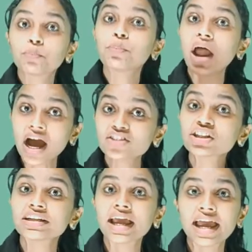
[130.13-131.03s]
The
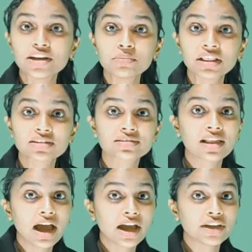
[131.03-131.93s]
plant and
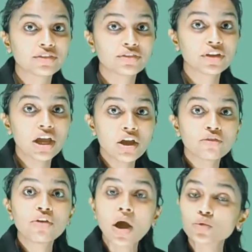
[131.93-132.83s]
animal's life
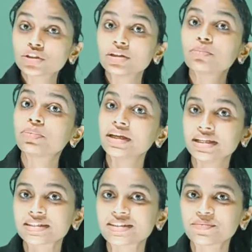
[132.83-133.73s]
found in a
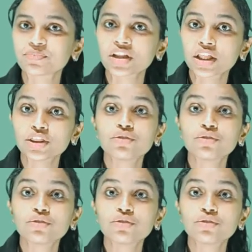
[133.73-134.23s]
place,